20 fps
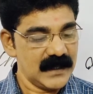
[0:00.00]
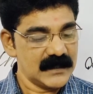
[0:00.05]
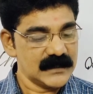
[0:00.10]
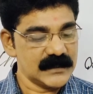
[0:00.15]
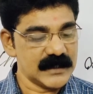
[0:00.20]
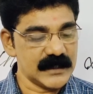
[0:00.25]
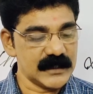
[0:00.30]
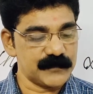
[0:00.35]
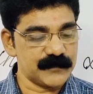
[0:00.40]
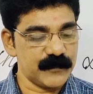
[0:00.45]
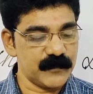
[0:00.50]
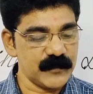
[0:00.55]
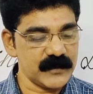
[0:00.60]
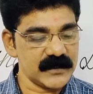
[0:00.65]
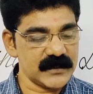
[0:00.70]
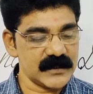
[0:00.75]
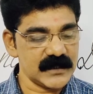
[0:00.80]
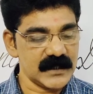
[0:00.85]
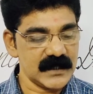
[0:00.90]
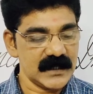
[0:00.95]
She
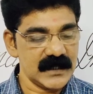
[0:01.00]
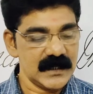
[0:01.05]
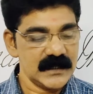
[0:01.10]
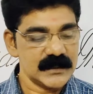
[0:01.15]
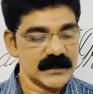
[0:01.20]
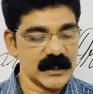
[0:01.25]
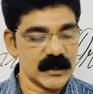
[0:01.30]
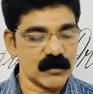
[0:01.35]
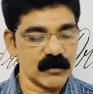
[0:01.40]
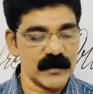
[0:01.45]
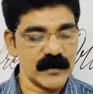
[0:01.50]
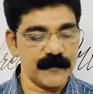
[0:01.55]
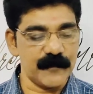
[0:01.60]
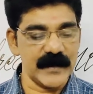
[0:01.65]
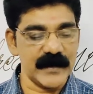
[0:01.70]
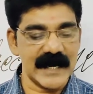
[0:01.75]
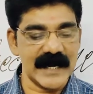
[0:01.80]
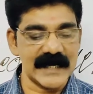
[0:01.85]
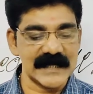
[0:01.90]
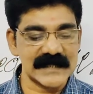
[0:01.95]
could
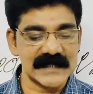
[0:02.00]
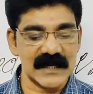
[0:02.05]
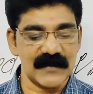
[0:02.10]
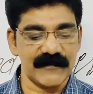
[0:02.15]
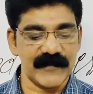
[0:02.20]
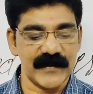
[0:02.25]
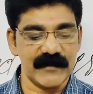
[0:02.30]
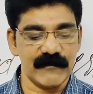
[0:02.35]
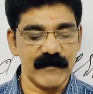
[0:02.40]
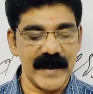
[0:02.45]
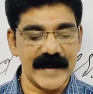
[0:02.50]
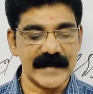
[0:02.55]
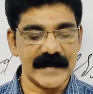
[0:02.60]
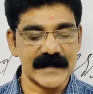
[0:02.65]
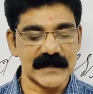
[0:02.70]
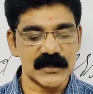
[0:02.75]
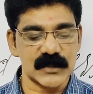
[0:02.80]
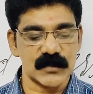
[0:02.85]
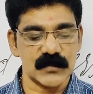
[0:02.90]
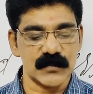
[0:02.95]
put herself in
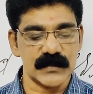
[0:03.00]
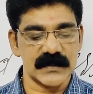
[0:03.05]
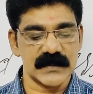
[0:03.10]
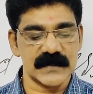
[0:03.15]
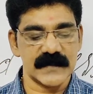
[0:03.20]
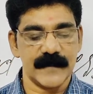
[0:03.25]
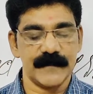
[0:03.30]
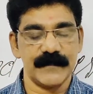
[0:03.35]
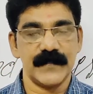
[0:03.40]
Wanda's shoes.